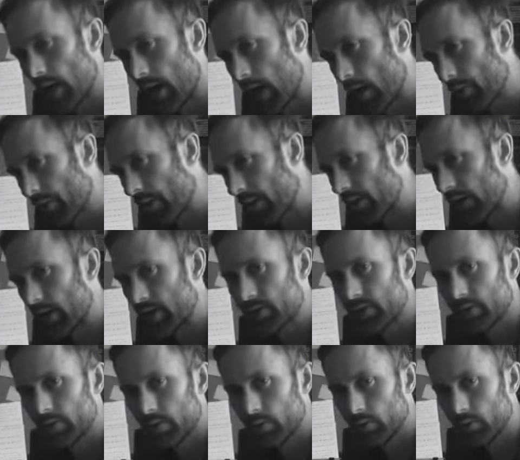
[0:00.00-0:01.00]
how that led
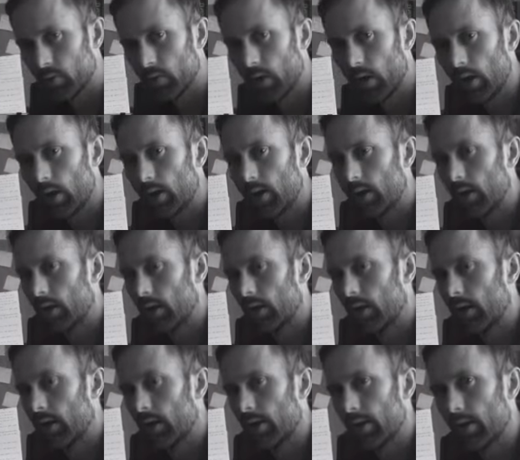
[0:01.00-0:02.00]
to
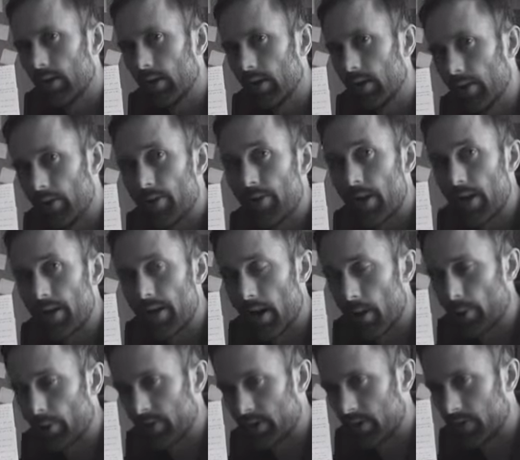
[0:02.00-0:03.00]
their
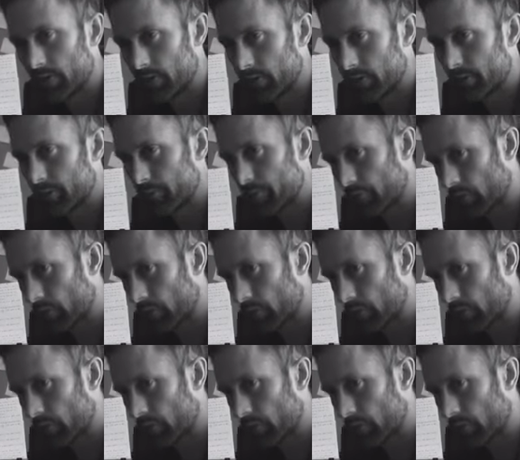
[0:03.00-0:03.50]
narratives